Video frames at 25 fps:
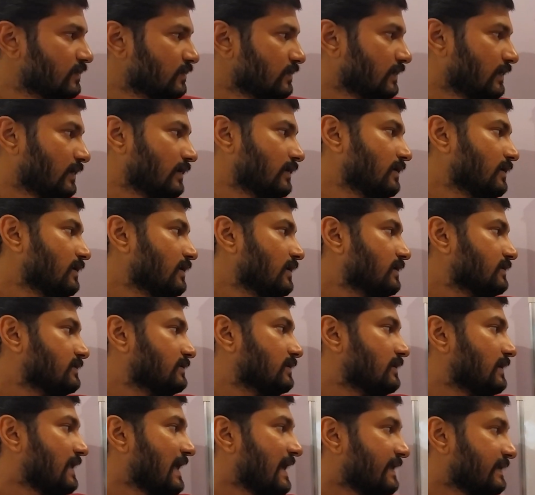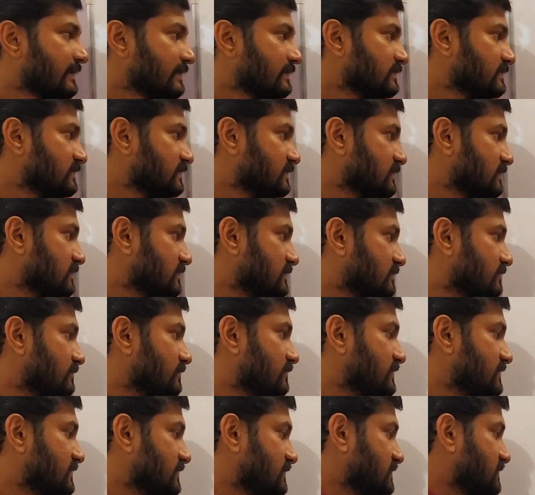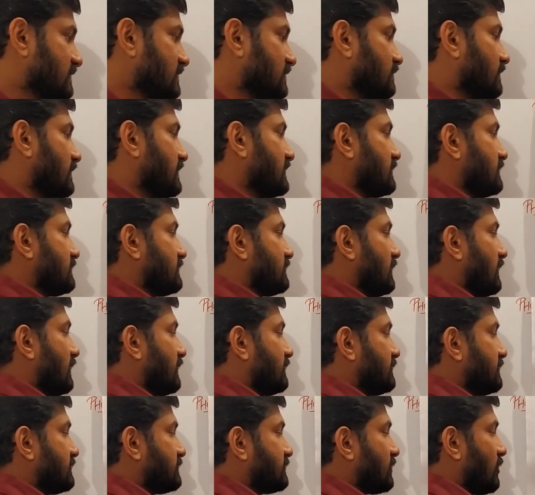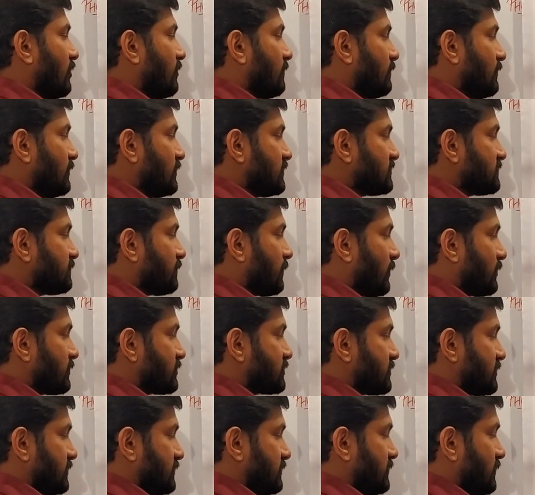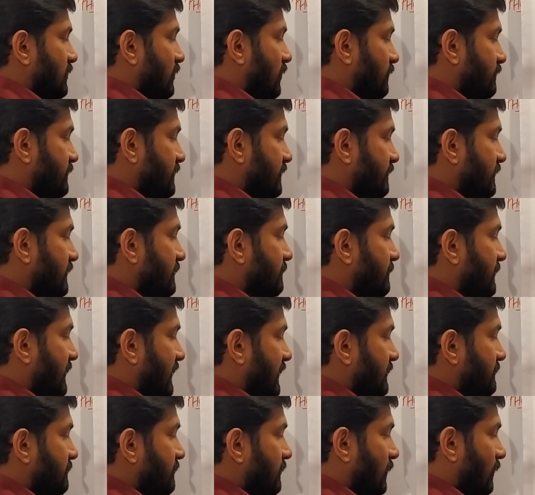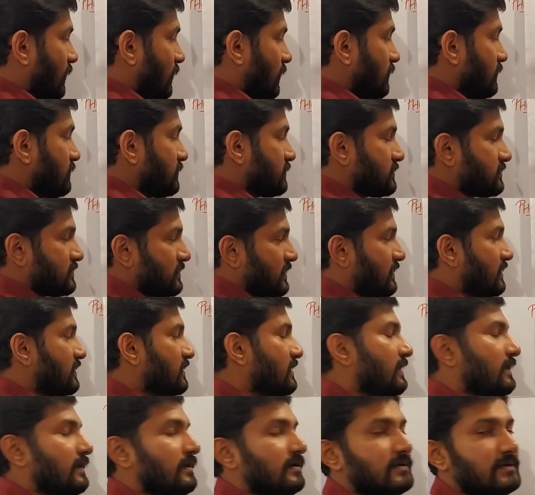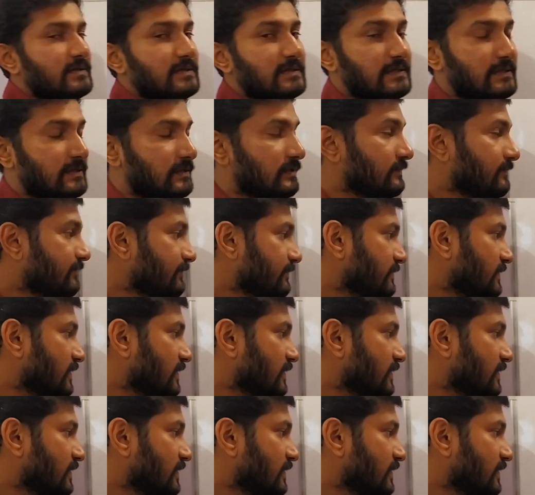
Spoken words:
Okay. The larynx, which is situated at the topmost portion of the windpipe or tracheae here.